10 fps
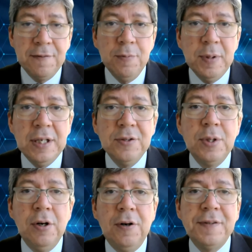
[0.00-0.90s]
from
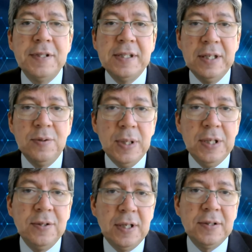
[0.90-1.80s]
country offices and
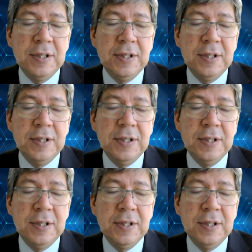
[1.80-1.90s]
regional